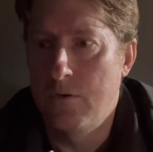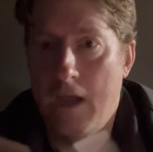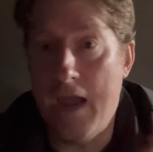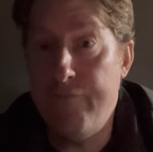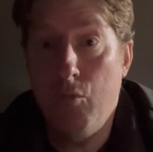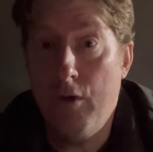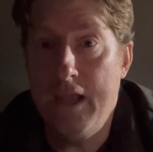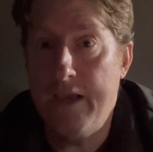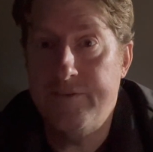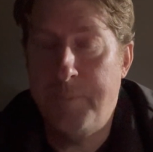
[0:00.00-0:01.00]
Everyone
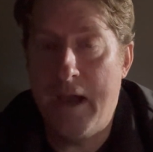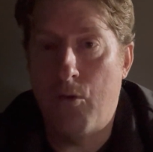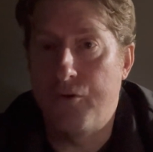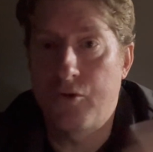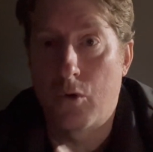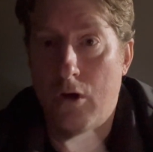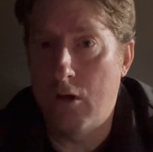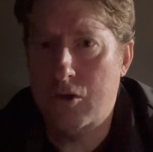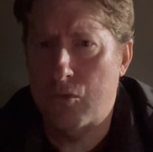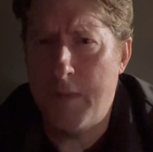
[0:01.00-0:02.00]
has power, so we're
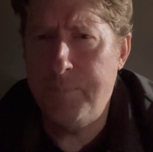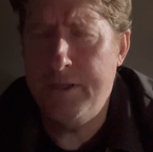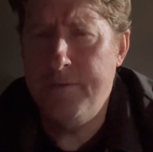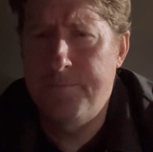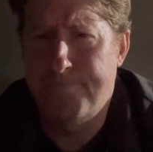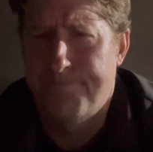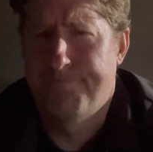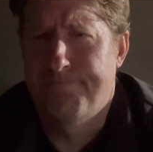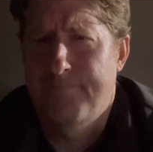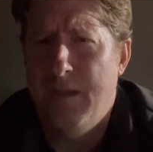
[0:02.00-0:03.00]
all corrupted?
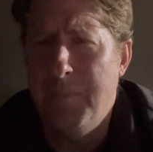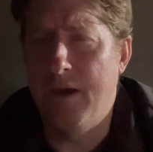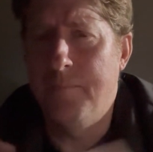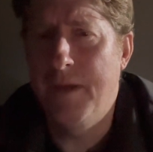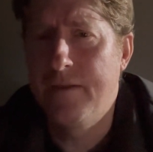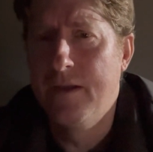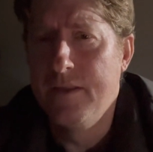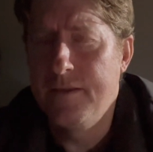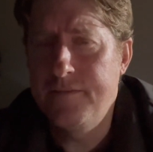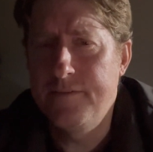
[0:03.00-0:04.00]
Come on, man.
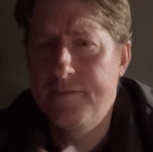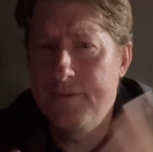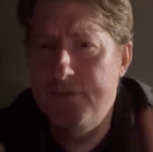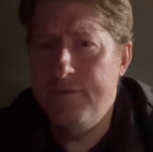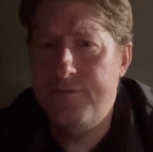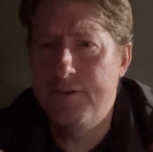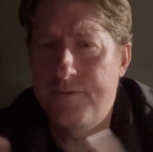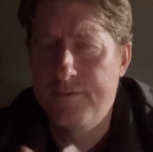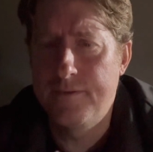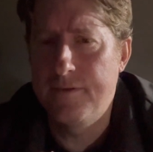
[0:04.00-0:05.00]
This is
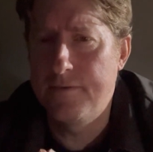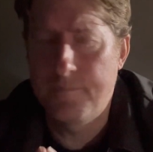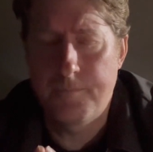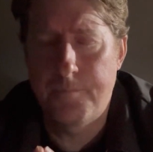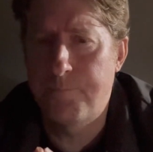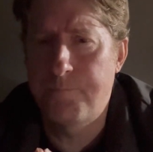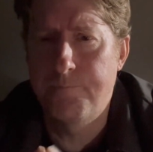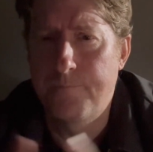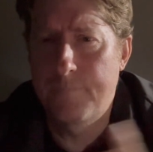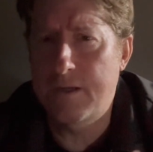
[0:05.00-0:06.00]

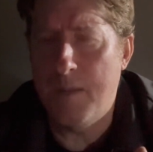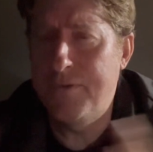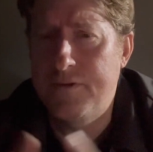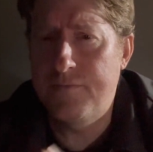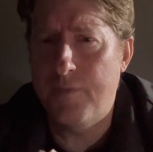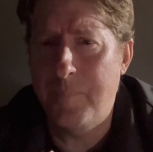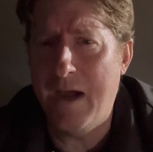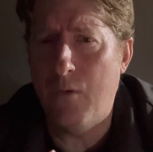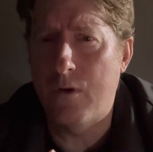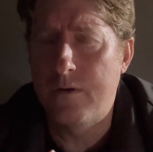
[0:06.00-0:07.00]
the competition for
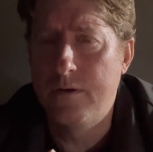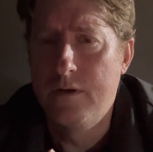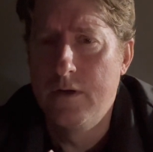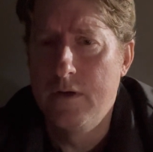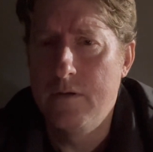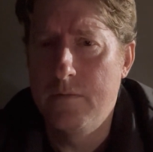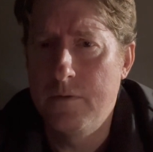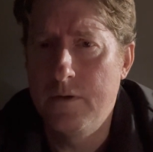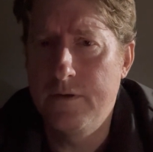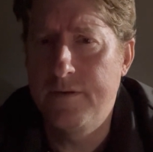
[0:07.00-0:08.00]
power.
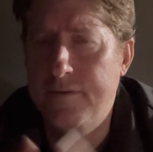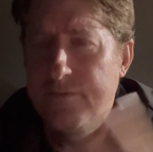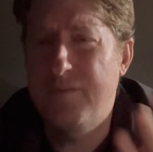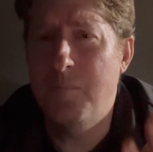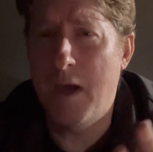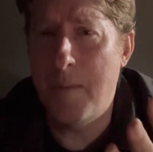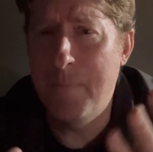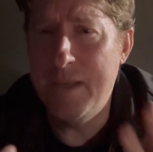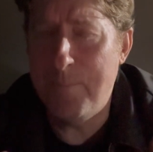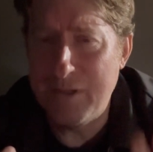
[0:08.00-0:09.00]
This is
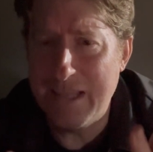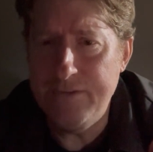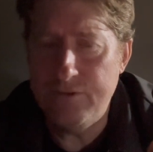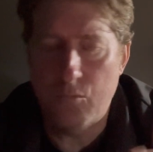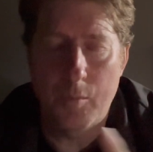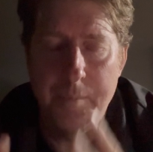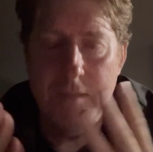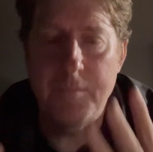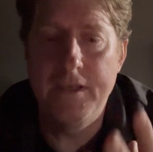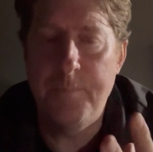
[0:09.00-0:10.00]
manipulation. We're
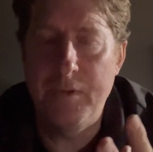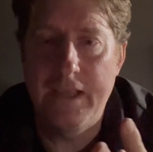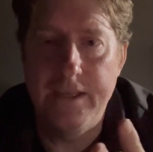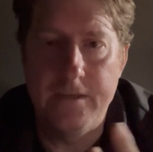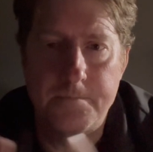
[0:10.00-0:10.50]
being manipulated.